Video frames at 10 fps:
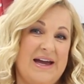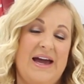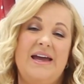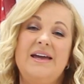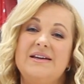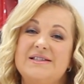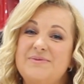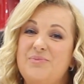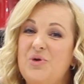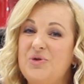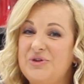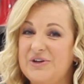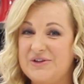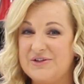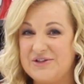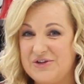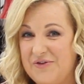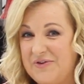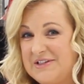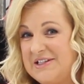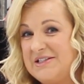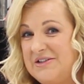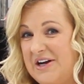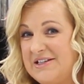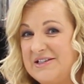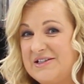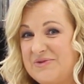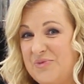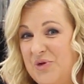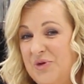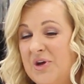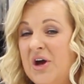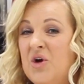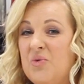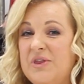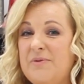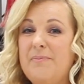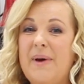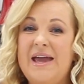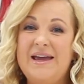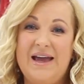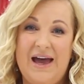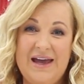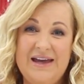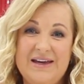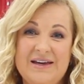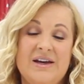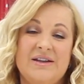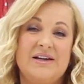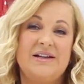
cake, it's important that the surface is nice and smooth. With a baked cake, the